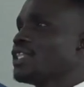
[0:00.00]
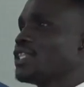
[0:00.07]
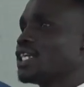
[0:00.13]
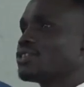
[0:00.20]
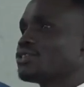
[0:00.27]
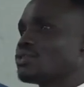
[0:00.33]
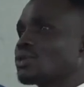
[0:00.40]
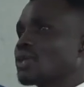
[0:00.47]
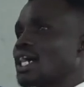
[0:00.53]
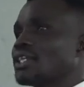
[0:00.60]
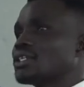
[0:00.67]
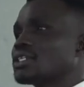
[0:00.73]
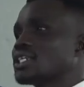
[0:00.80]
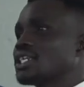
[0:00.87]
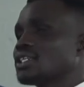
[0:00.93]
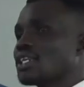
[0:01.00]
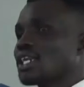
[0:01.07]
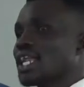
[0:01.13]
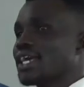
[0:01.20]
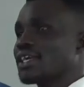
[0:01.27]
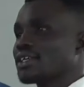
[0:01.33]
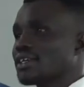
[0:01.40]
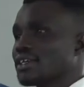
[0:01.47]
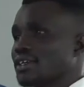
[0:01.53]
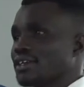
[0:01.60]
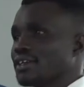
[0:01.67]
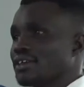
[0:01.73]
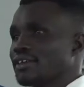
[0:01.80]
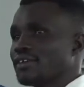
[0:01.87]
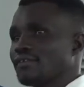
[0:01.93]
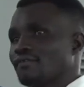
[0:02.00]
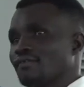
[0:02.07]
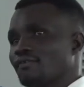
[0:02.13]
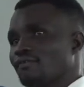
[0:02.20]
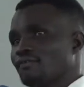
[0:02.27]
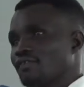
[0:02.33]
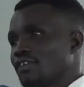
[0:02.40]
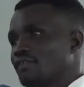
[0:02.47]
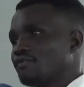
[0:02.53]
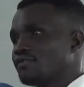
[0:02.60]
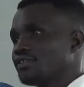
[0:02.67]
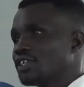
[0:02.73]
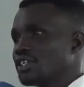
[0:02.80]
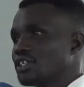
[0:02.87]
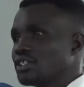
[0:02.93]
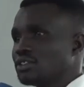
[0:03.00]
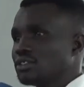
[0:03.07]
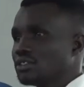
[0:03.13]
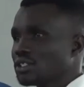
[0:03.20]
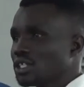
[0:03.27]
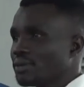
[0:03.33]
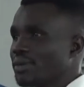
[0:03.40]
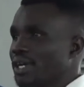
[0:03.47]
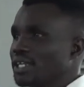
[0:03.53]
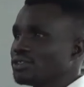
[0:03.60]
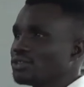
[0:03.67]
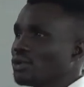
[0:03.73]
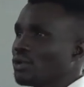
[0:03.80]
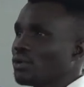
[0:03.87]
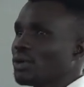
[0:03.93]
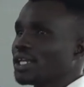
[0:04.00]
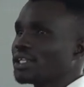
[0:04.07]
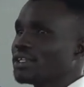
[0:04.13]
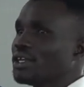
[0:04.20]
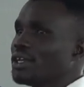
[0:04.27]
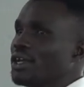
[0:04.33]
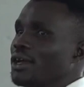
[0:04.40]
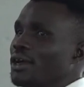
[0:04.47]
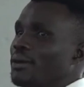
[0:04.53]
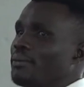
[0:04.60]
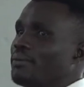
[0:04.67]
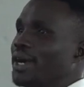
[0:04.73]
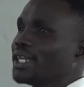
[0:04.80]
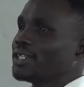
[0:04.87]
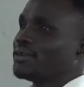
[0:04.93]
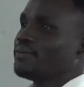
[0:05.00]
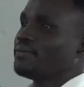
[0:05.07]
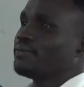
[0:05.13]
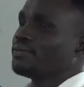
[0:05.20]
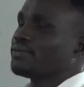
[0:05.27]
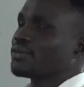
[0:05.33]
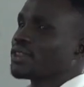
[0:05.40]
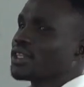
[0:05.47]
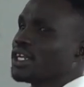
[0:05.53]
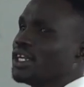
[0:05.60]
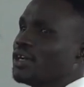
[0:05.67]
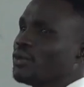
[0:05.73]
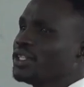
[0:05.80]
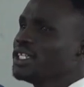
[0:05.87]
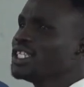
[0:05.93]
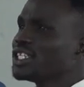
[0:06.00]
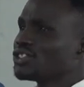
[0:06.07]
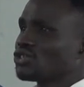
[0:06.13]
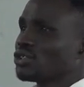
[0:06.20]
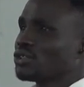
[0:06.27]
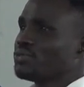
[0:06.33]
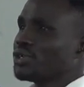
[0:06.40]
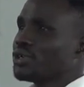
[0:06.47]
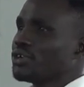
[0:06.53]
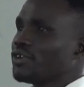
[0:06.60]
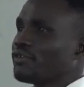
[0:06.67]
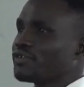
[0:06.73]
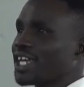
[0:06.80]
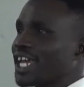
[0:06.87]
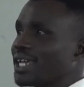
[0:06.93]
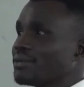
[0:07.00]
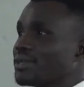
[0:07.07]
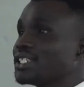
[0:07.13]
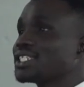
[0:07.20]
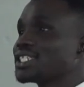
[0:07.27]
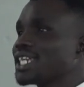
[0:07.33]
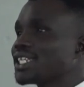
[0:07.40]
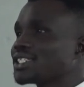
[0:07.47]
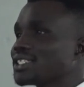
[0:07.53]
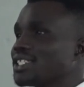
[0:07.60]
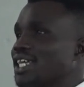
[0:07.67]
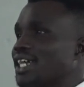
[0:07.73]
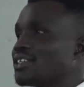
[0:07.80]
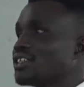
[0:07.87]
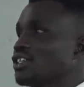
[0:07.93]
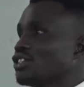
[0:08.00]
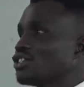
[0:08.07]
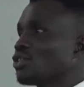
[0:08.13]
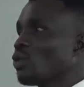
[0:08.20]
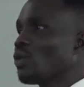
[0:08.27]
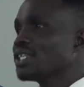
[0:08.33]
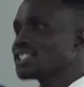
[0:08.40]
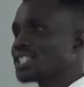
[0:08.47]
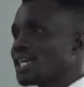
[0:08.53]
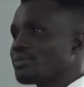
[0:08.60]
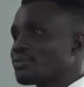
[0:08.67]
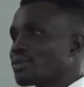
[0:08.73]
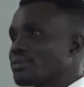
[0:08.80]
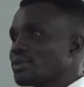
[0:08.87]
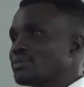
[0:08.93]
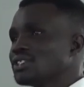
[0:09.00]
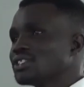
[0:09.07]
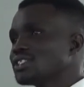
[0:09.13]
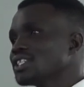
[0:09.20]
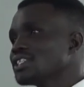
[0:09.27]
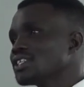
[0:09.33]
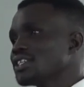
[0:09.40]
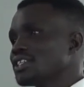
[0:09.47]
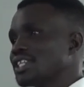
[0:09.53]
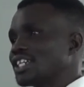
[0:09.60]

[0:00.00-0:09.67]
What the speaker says: that you can get like a 50 gigabyte or what, but within a short period of time, it gets done. So what's the problem? Is it the